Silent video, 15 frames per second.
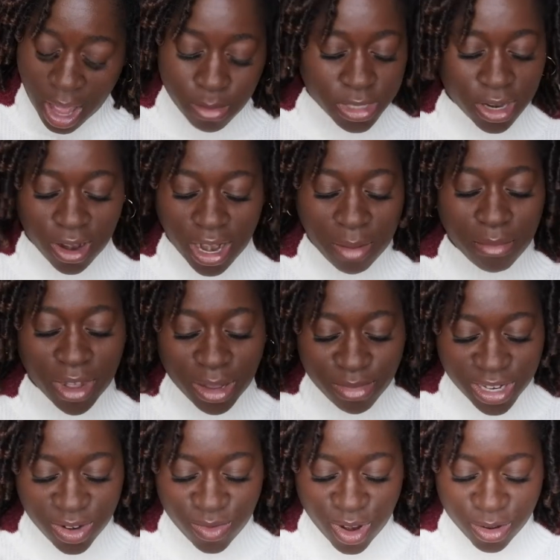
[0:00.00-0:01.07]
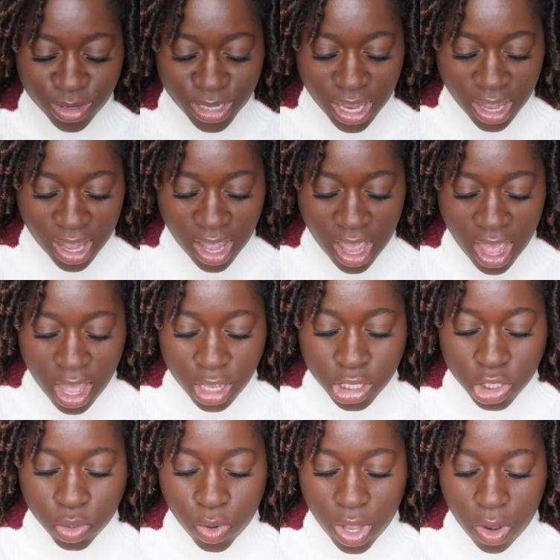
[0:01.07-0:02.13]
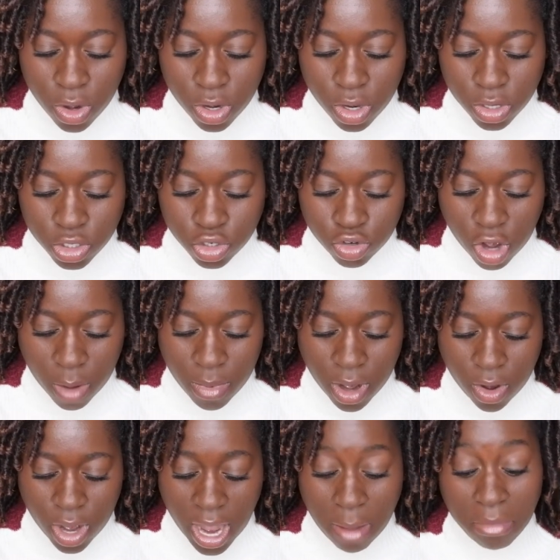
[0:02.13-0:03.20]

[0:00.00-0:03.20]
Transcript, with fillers: I'm sorry, bubbly rosé, sweet strawberry,